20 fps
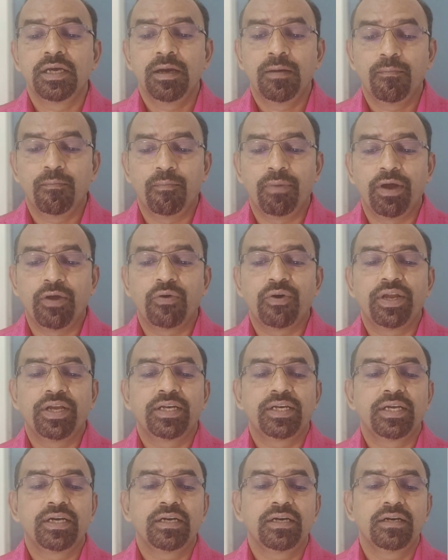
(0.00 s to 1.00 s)

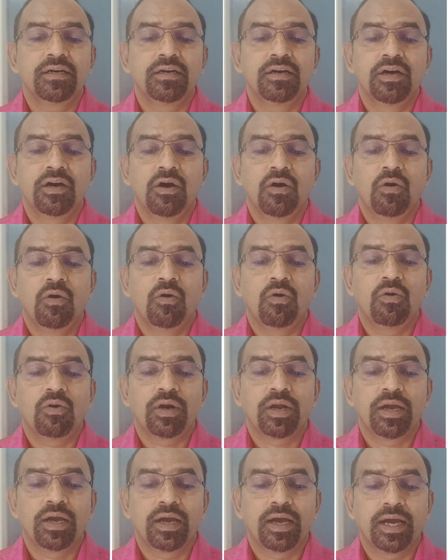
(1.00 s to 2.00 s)
biodata
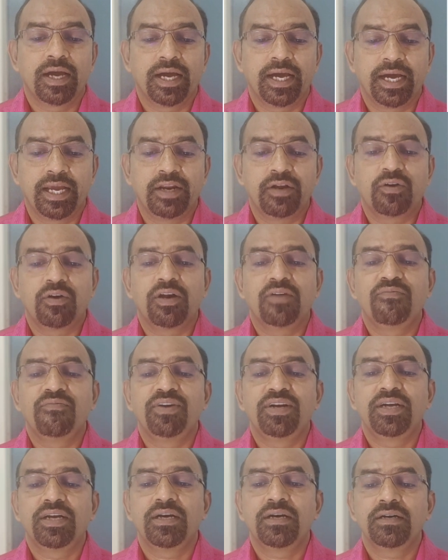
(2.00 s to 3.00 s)
or curriculum
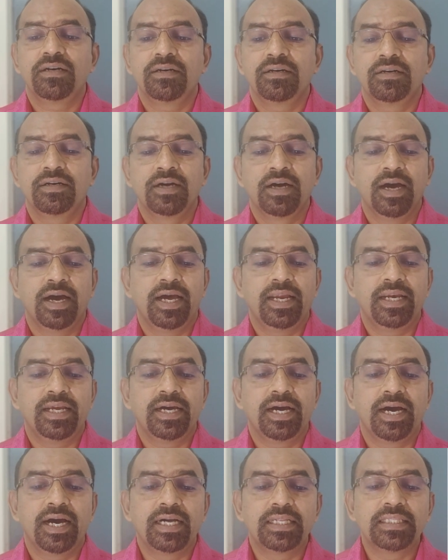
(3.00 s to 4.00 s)
vitae
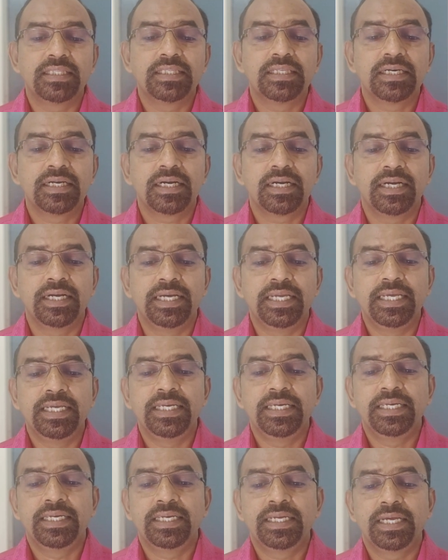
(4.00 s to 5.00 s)
and other
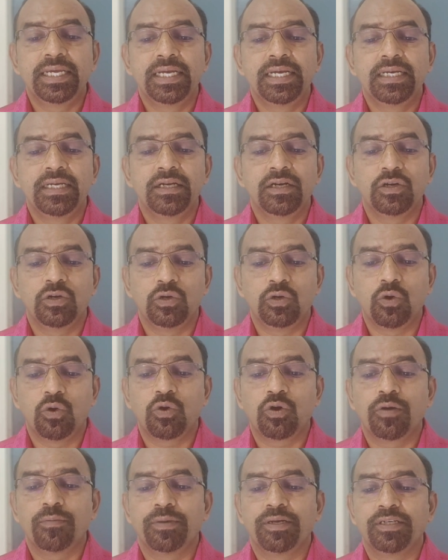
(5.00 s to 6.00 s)
detailed
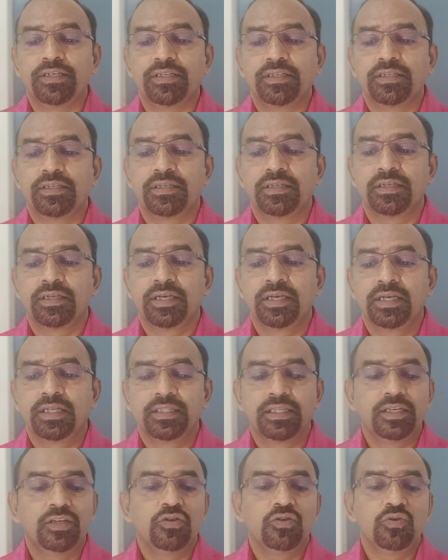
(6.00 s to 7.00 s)
documents
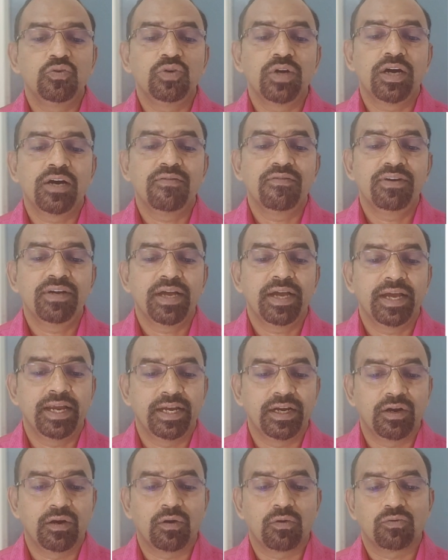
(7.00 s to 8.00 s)
that you have
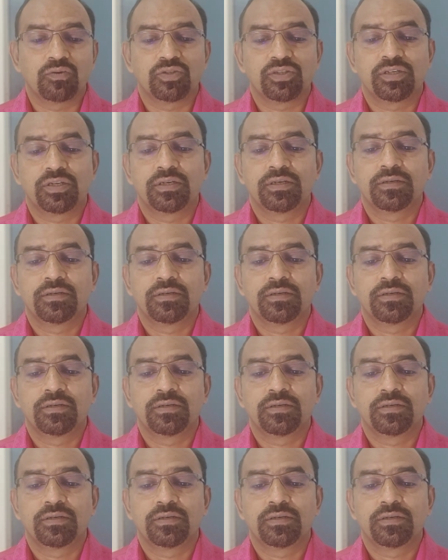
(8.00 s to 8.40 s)
enclosed.